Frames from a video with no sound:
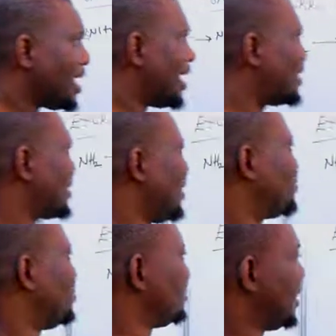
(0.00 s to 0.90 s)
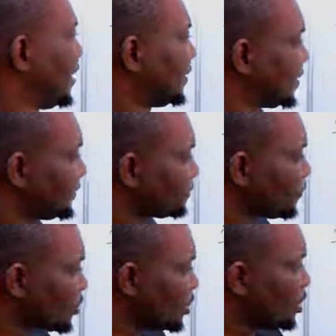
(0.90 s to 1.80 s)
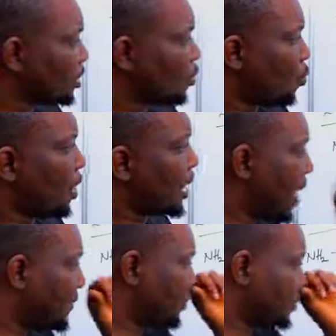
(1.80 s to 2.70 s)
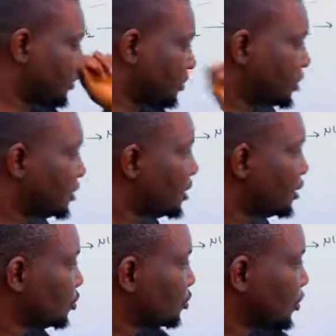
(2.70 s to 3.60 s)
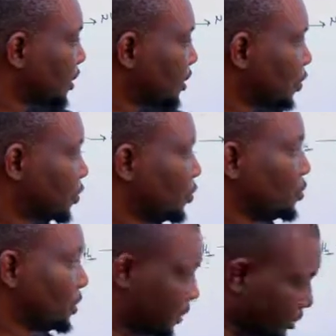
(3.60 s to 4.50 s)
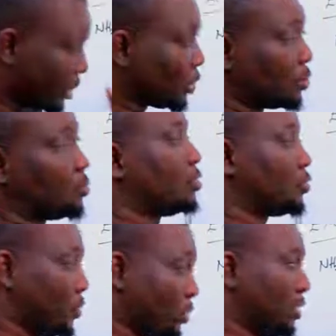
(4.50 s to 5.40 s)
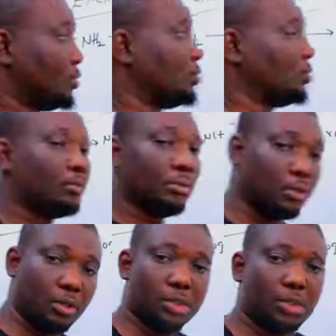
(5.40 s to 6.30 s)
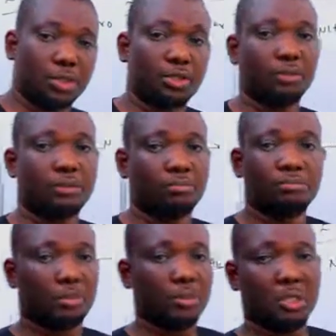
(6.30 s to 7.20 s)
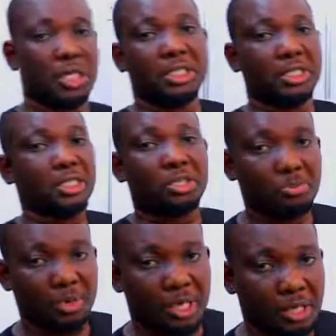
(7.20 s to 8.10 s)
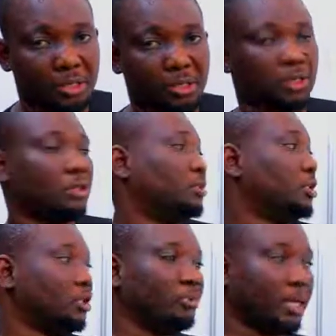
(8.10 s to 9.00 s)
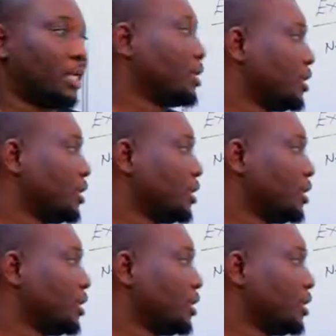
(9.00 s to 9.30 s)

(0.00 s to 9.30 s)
aside from that, what happened to this glucose? Glucose will undergo oxidation, either it's anaerobic or aerobic.